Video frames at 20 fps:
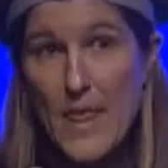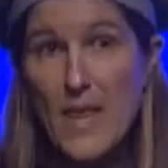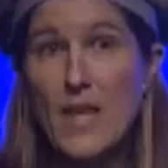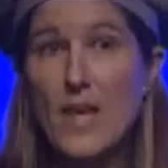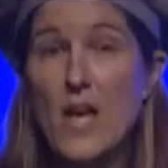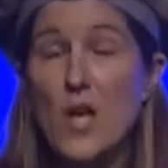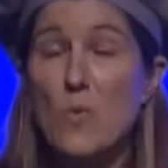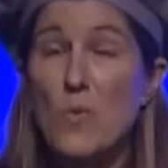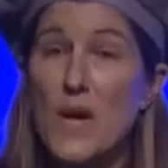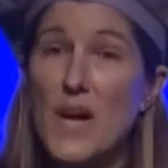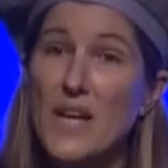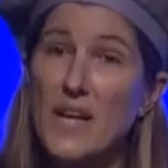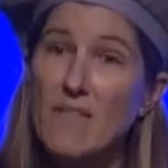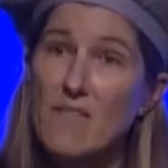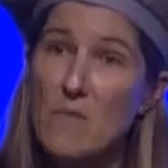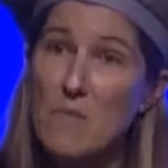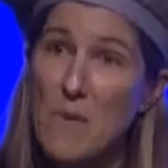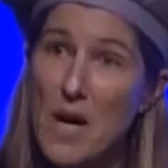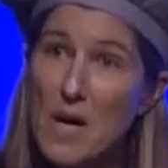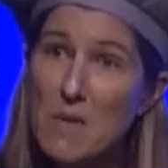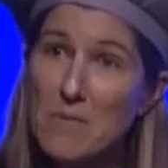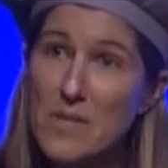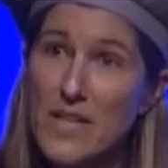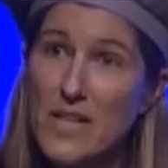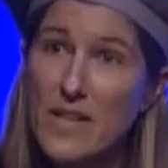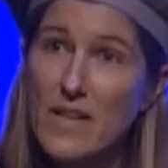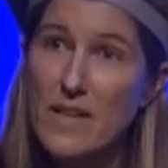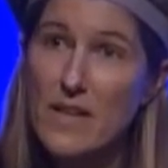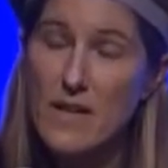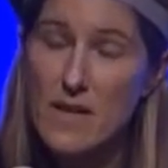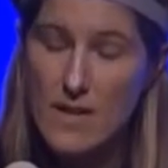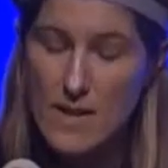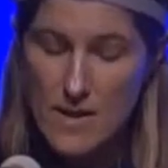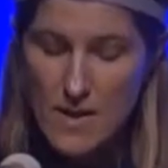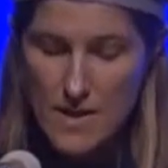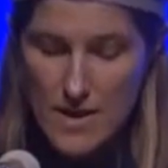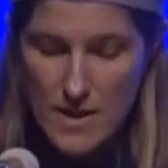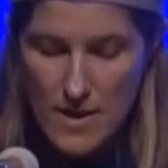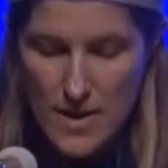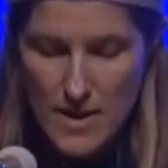And what I give the public
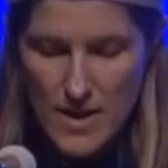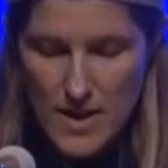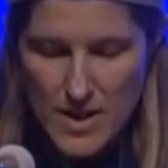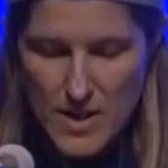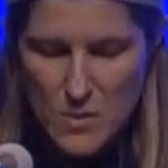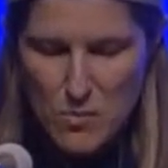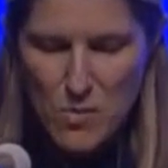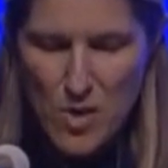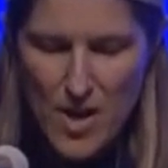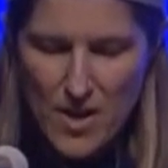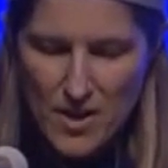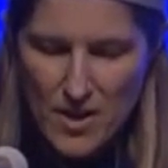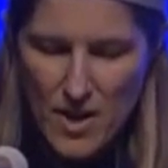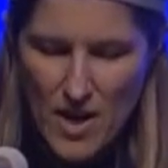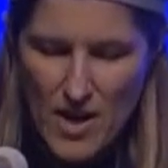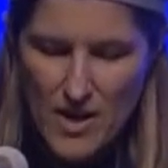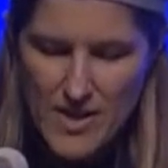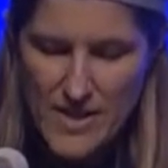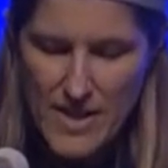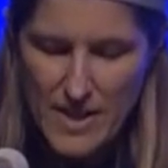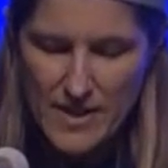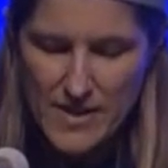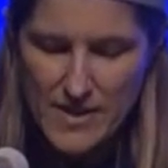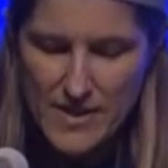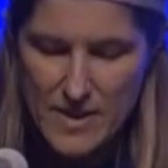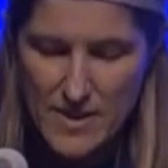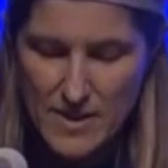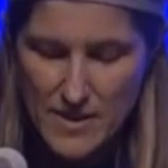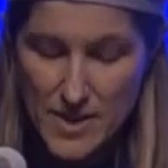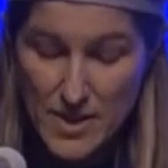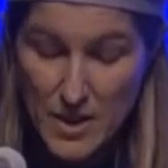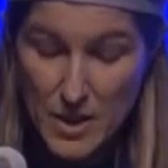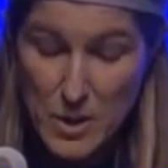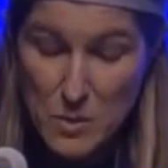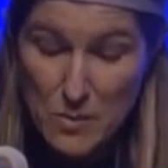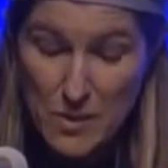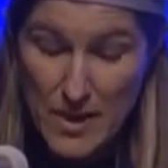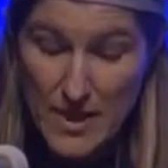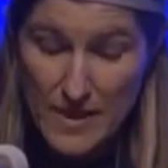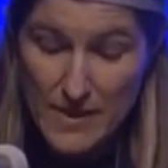is a broader context that
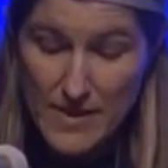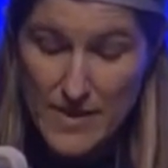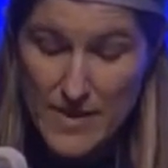explains